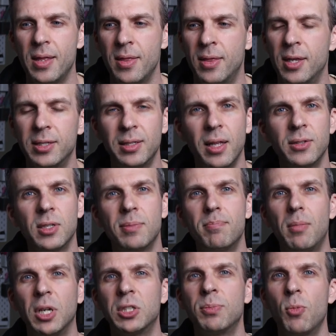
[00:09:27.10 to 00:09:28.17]
This lens is
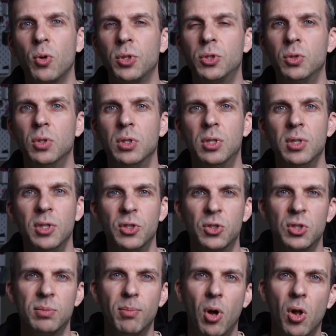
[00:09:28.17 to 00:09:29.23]
much more suited to these
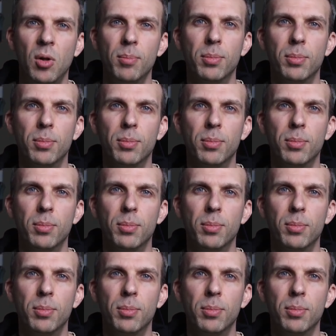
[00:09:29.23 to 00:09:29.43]
small